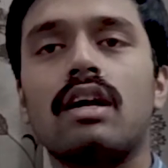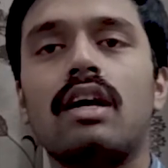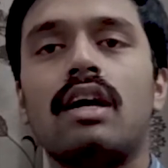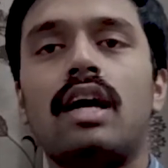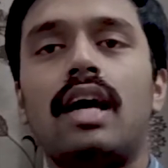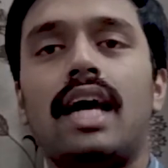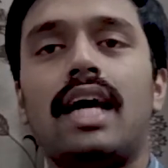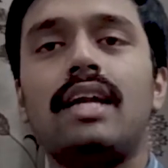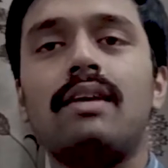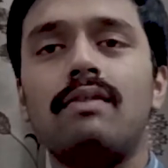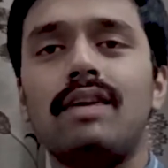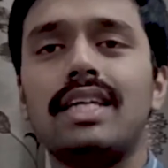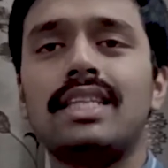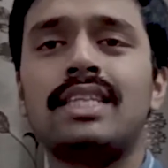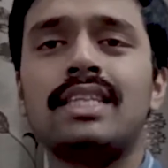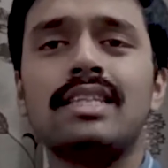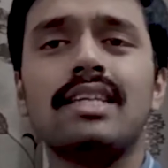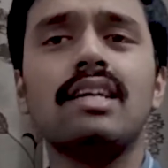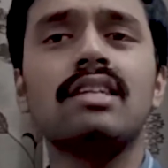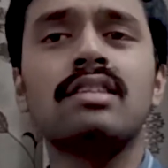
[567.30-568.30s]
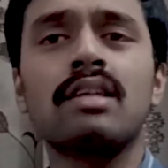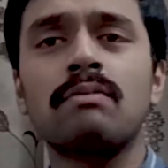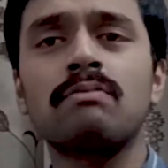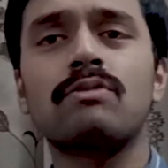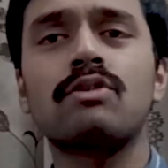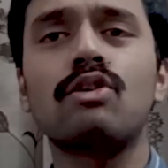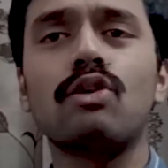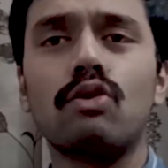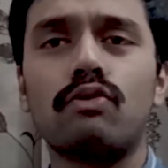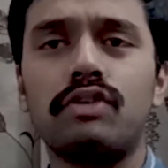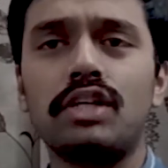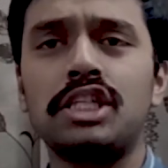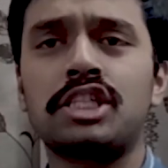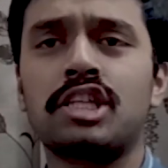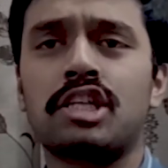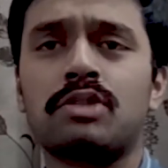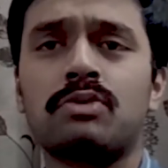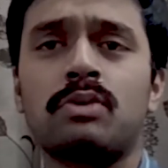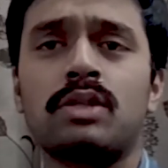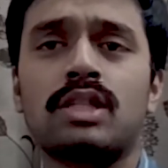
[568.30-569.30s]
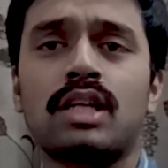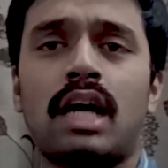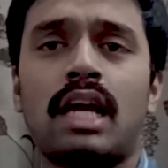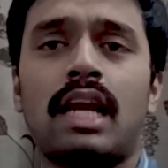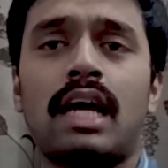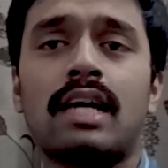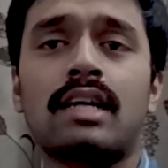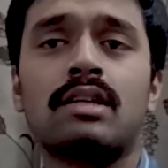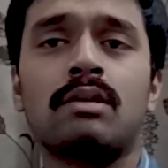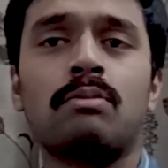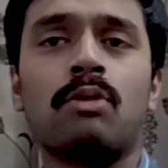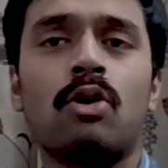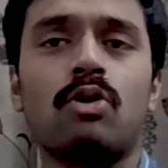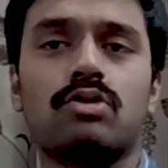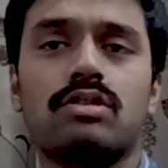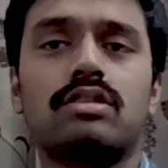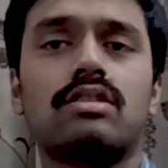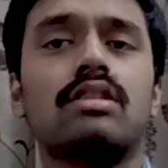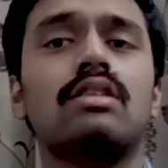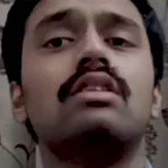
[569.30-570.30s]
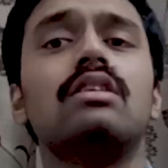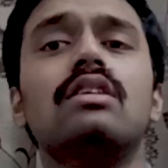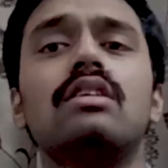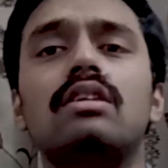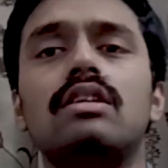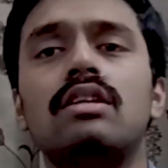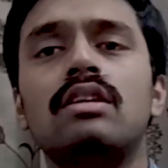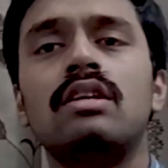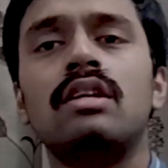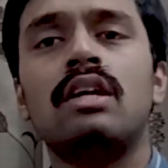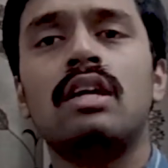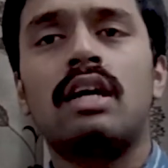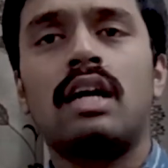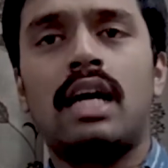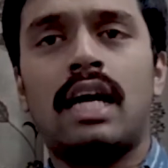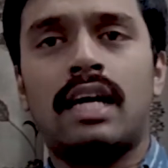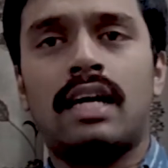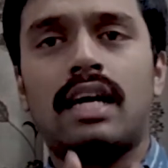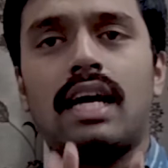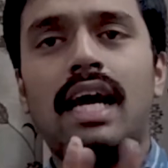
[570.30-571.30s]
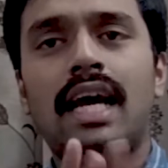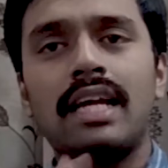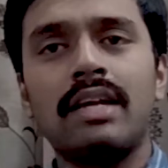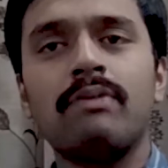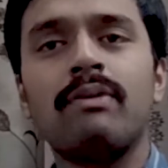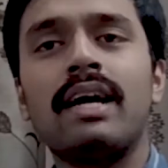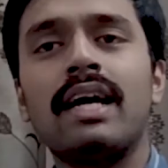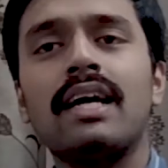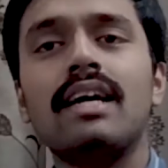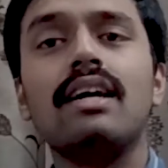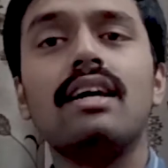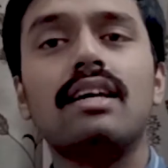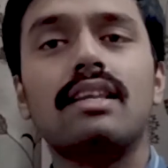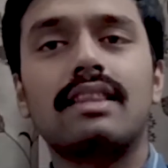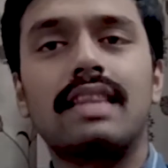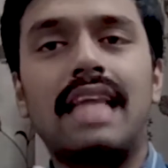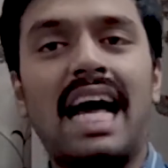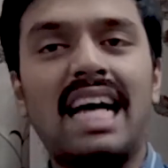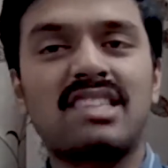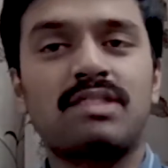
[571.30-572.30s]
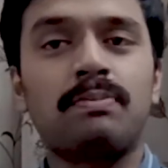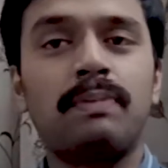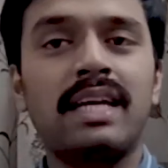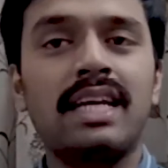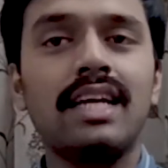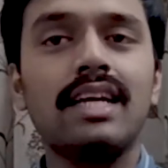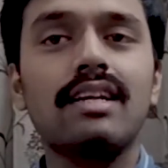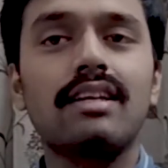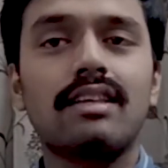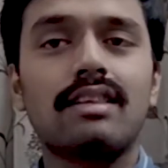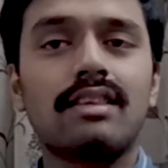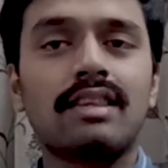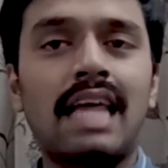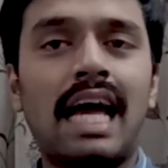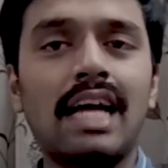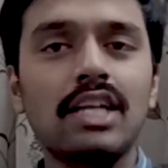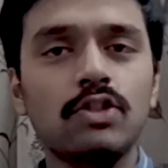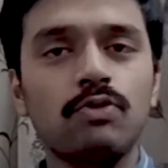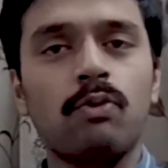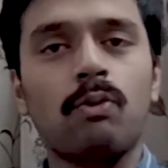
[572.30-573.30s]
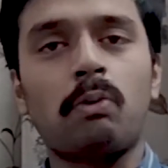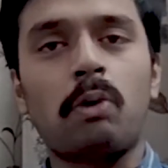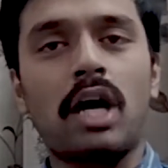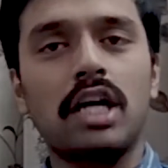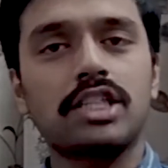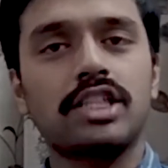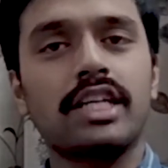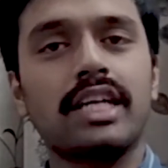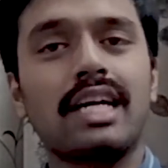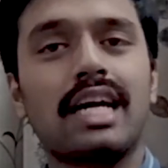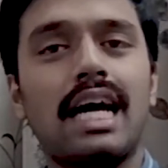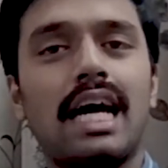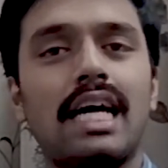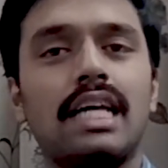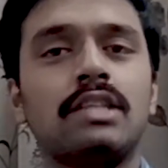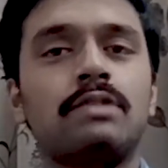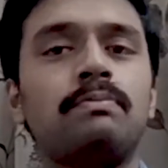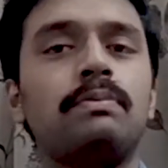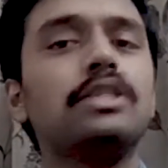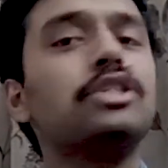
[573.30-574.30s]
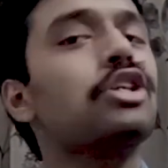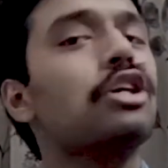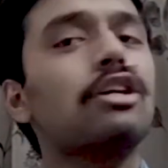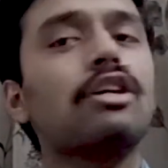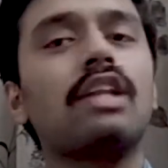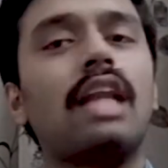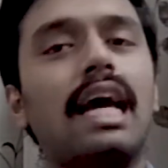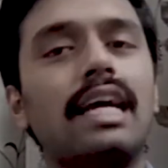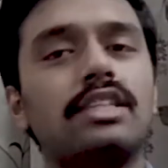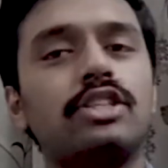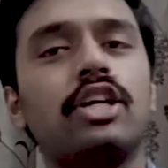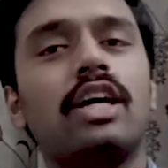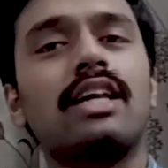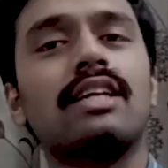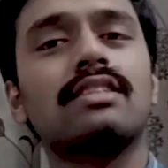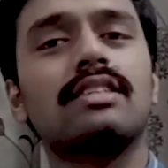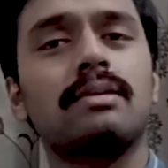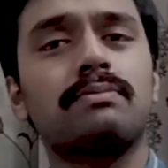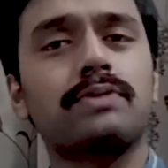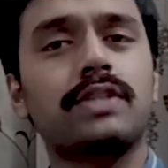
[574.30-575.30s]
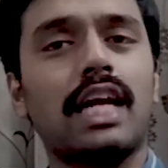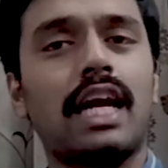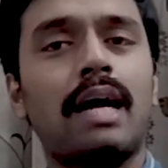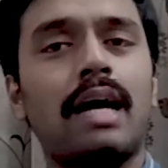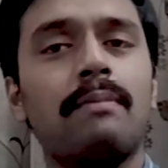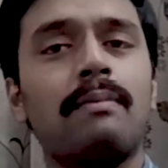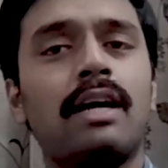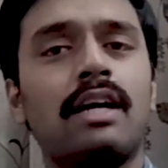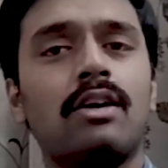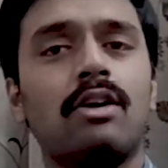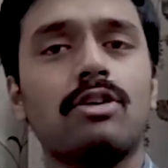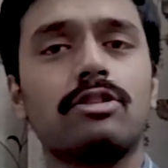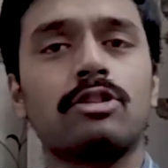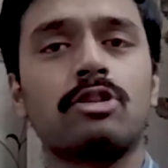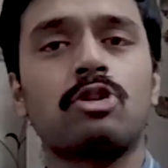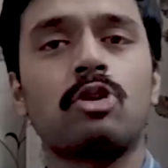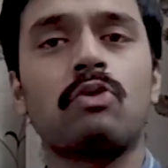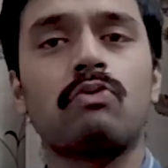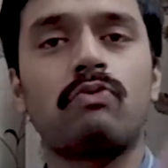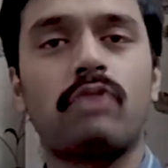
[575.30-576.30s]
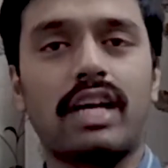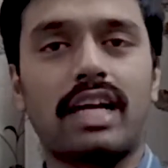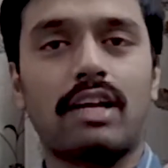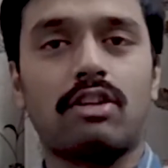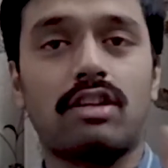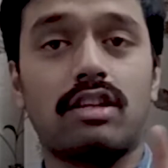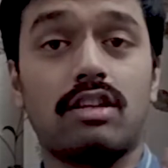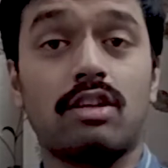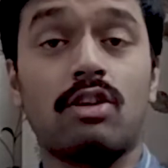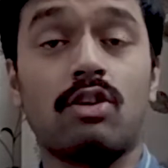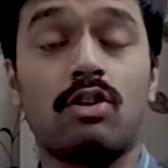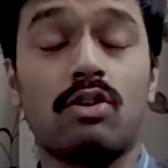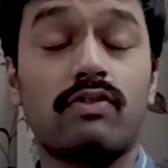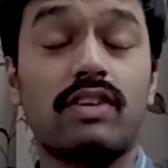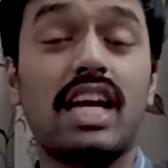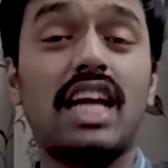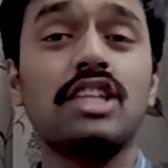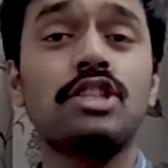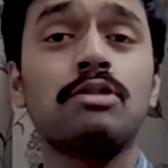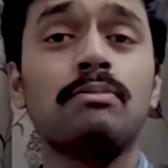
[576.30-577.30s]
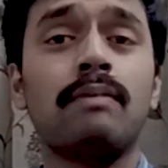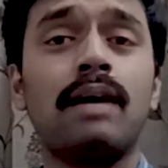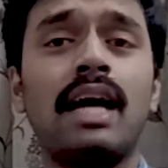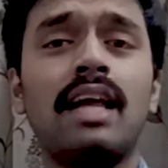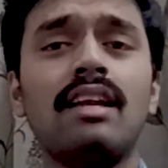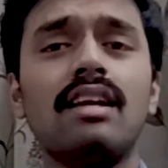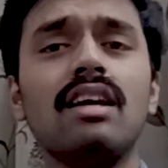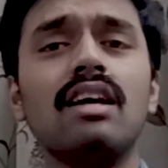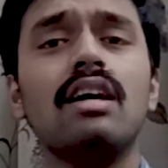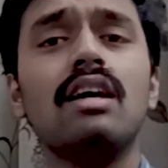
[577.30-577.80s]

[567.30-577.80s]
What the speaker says: anyway, these are some cool features which I like the most. And anyway, that's been it. Thanks for watching, guys. Be sure to like, share, and subscribe. And also don't forget to hit the notification bell.